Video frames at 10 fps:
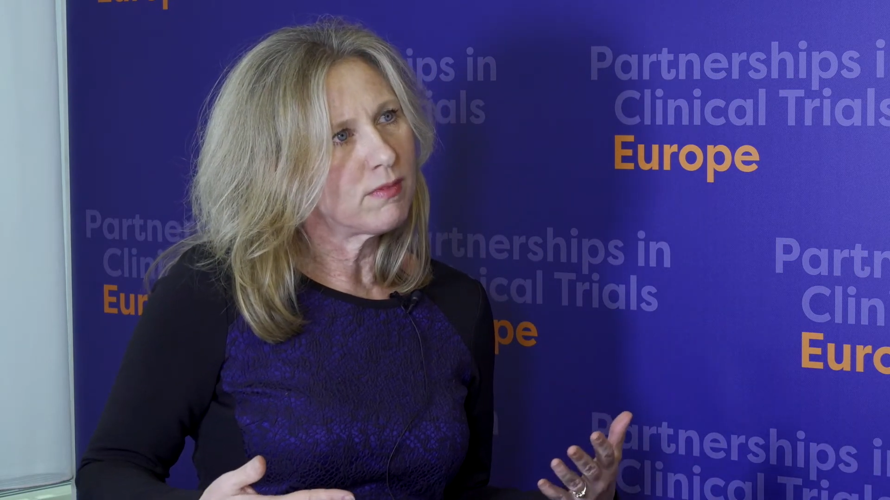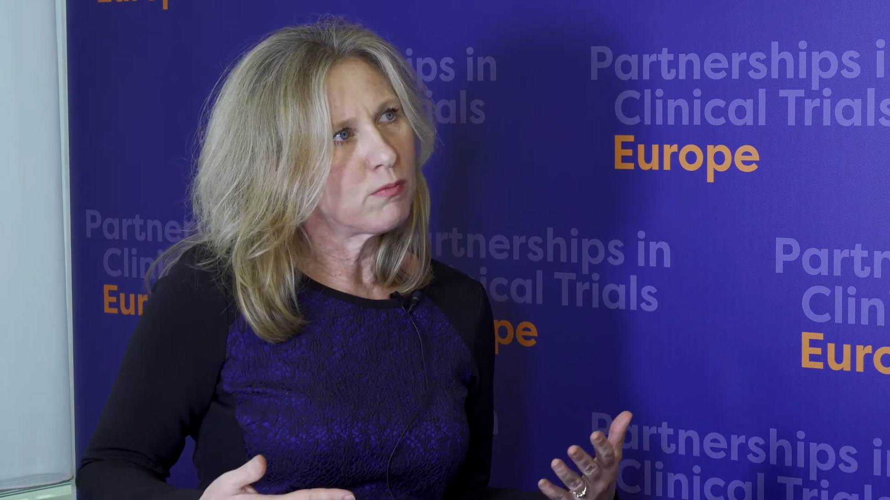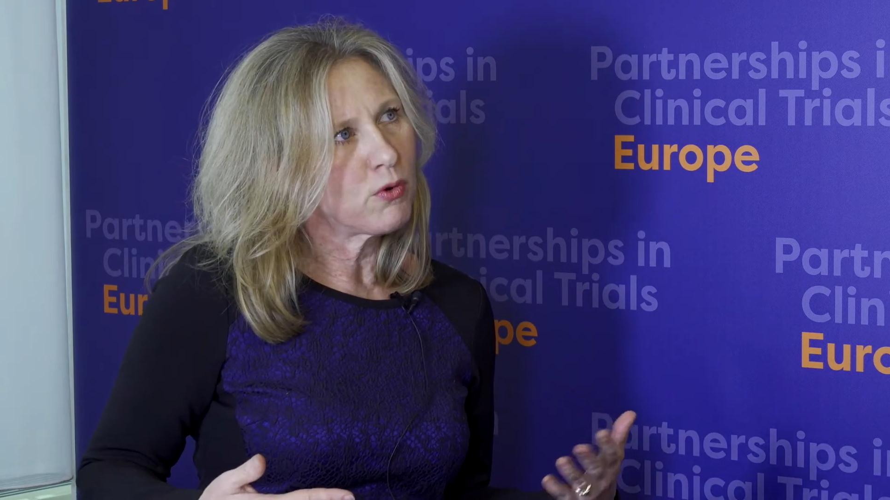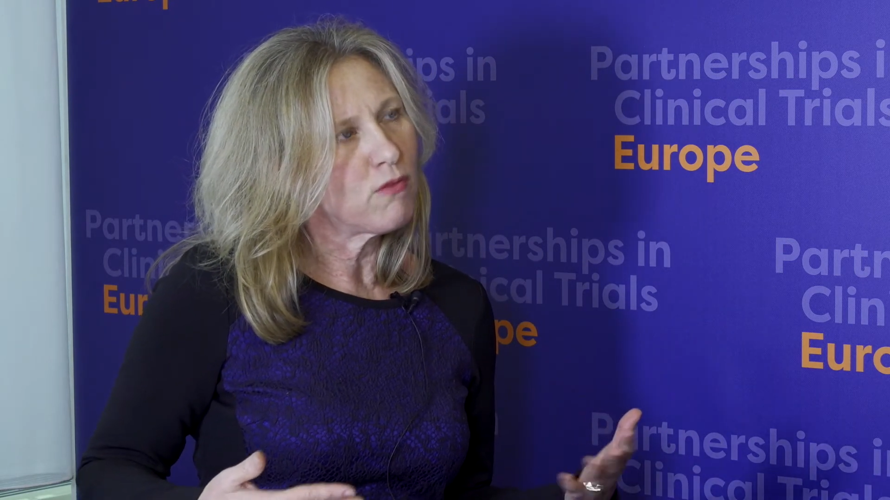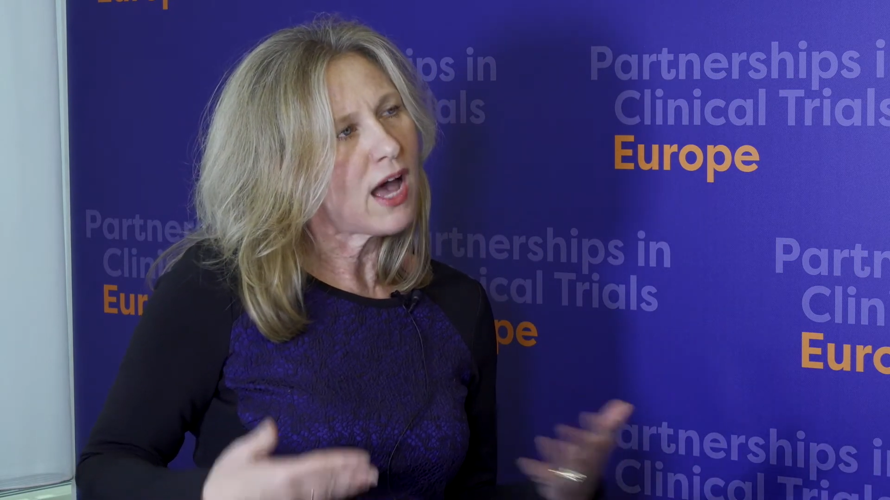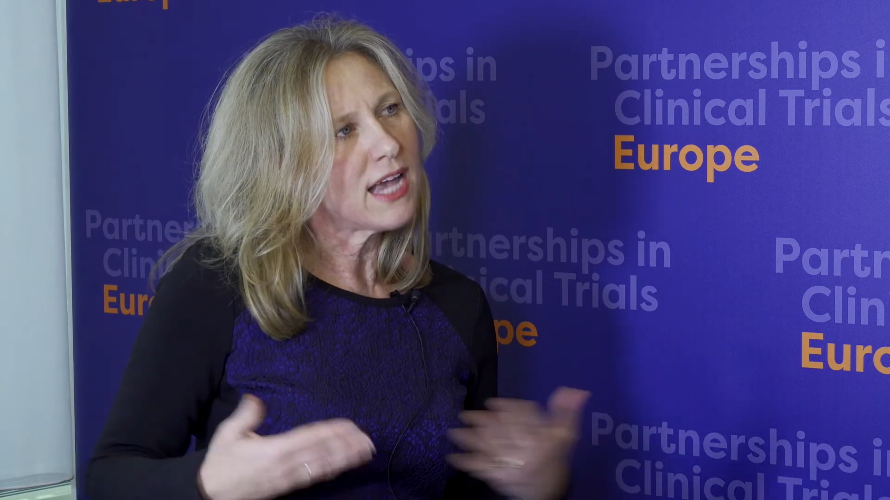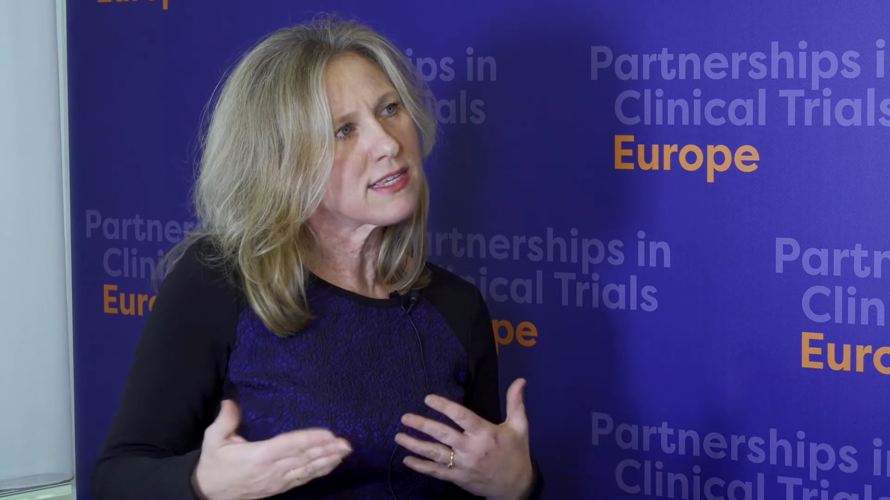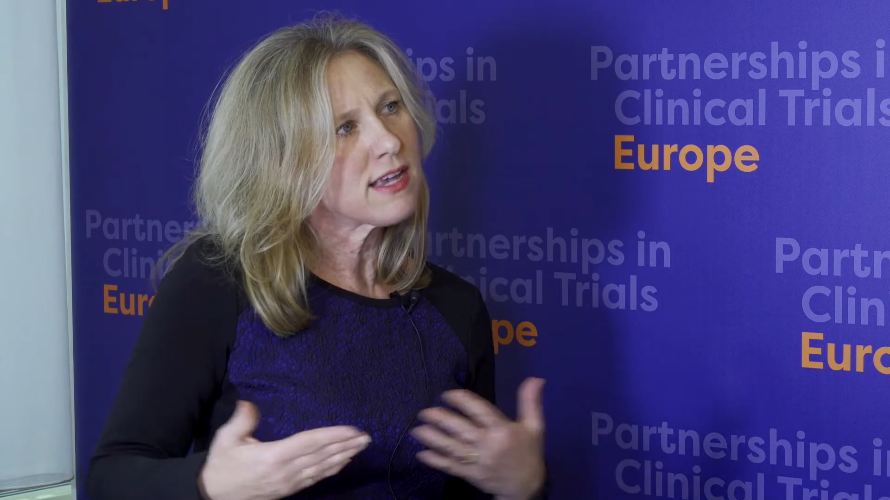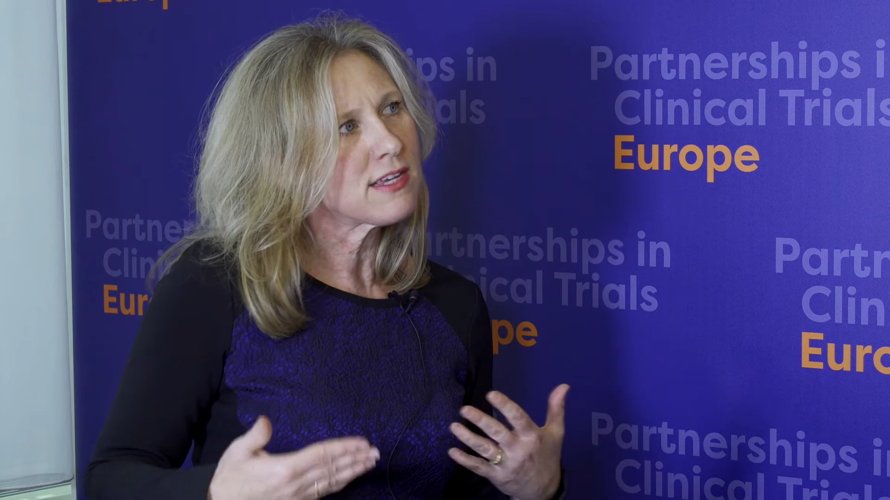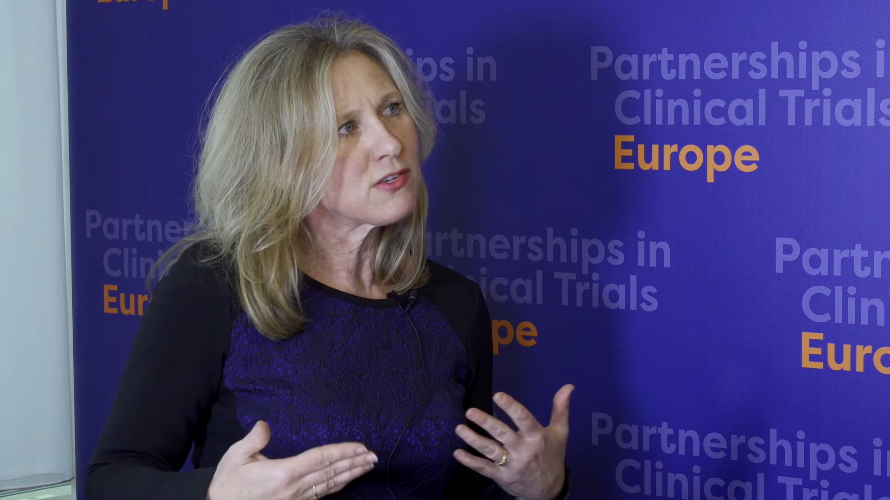
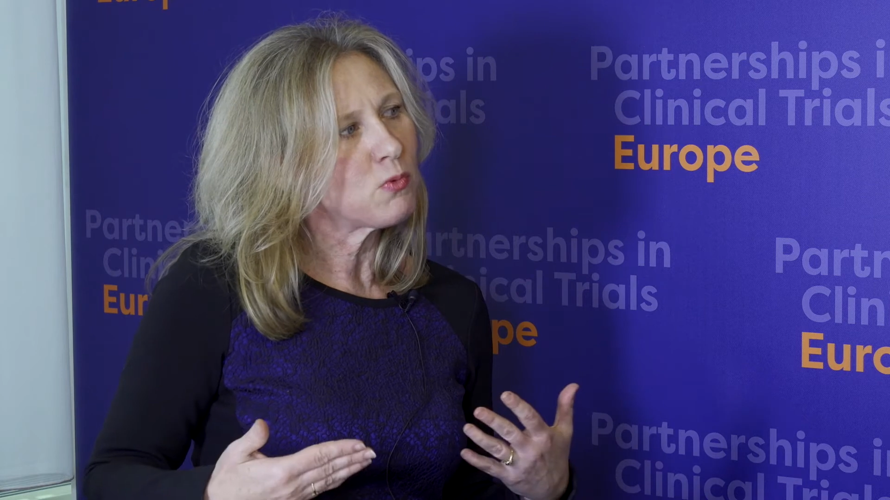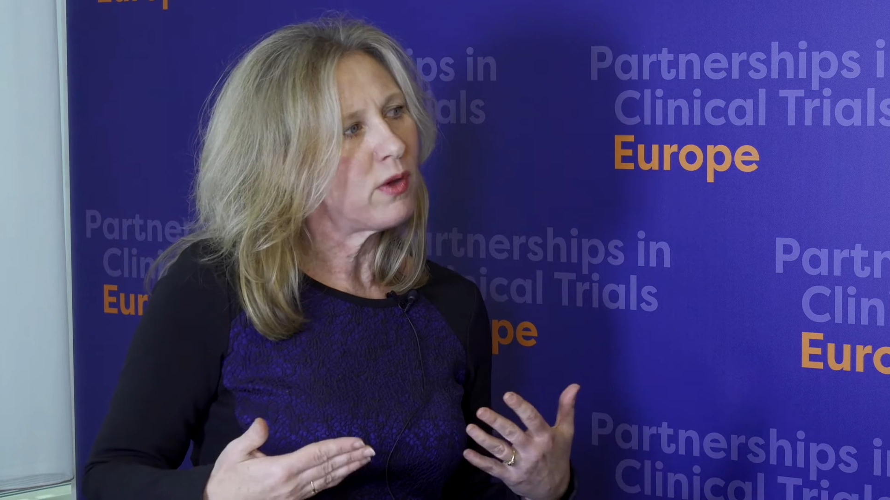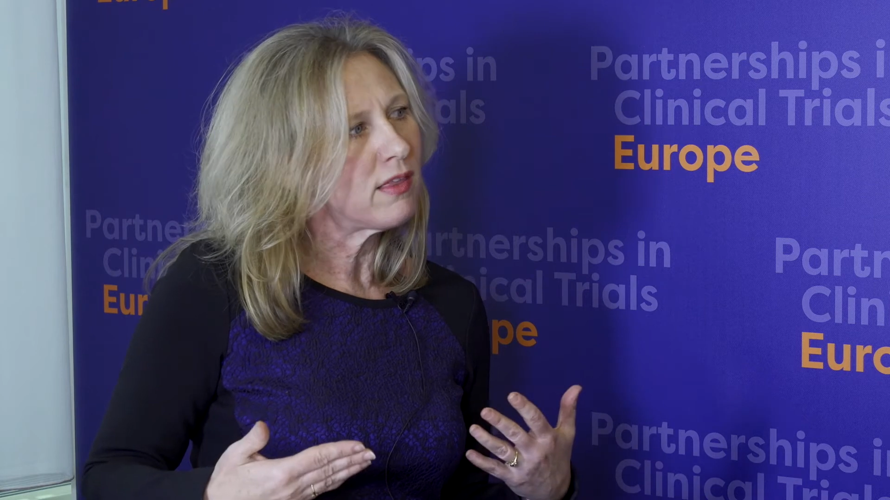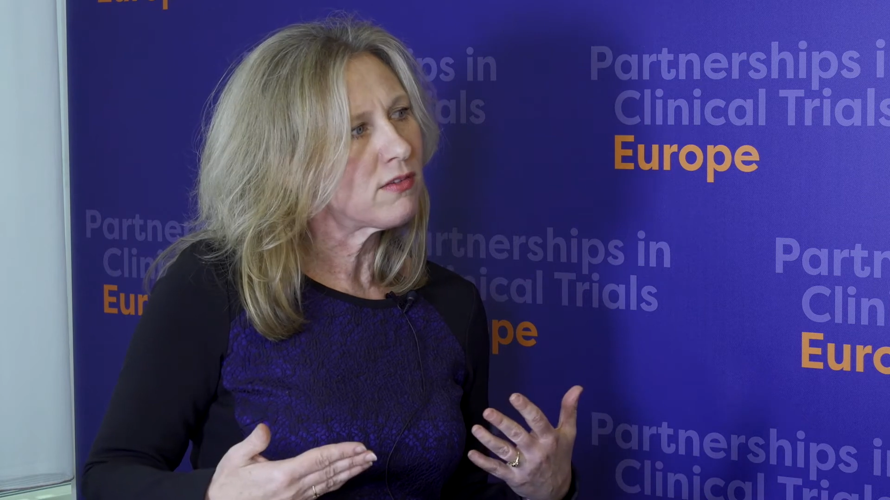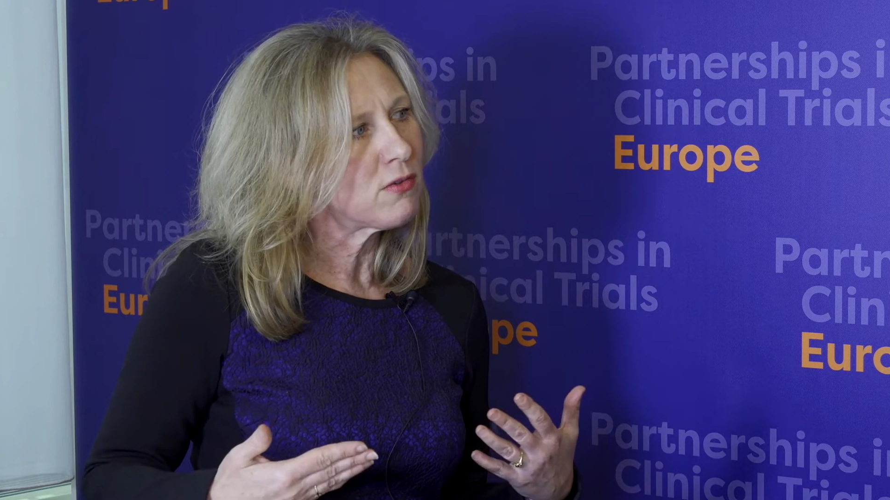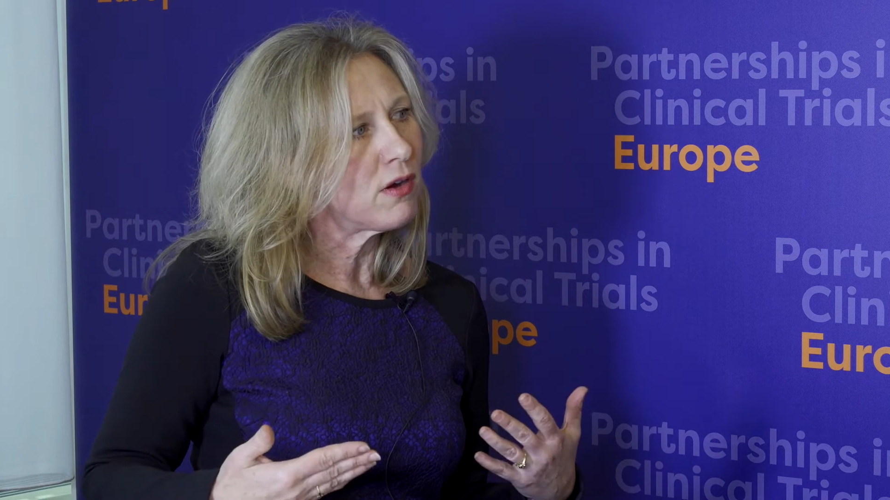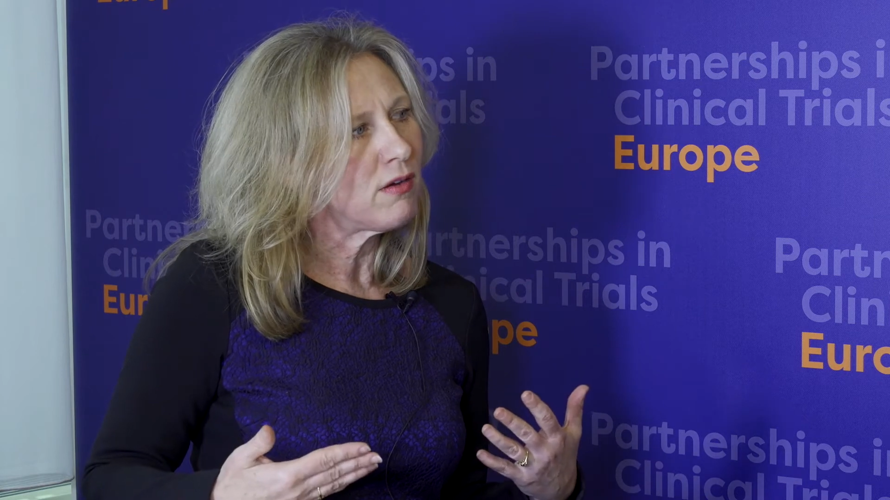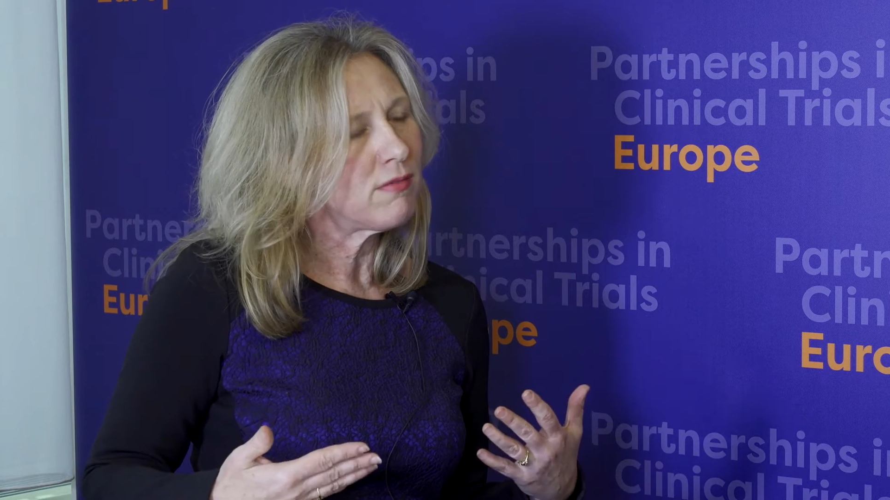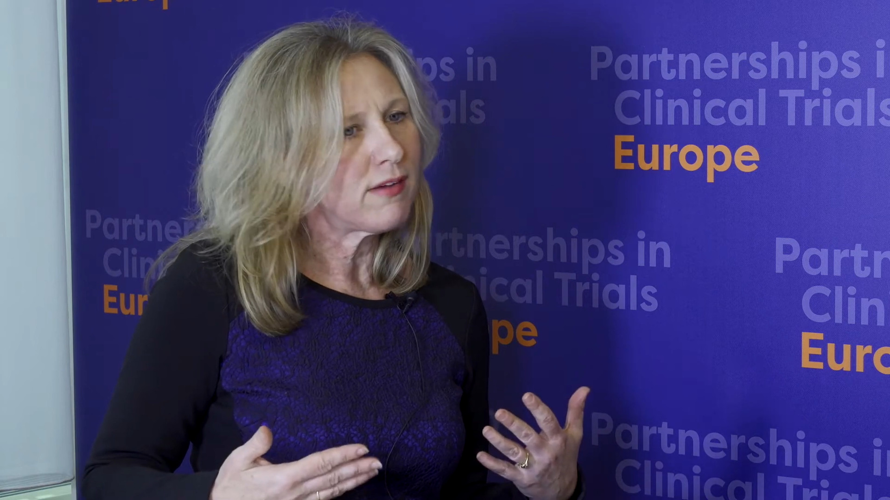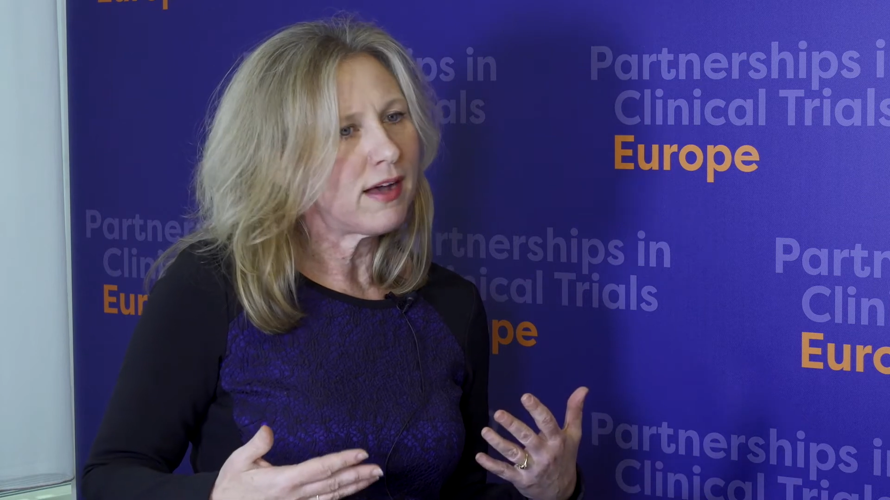provides us with sort
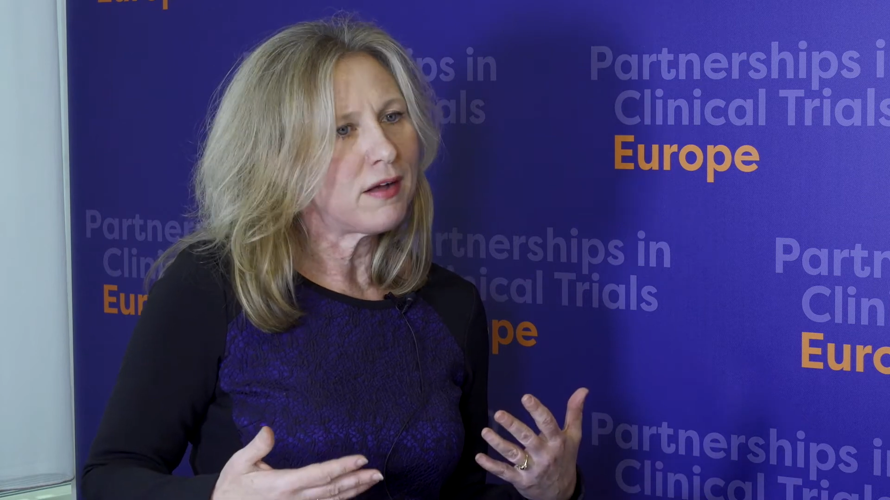of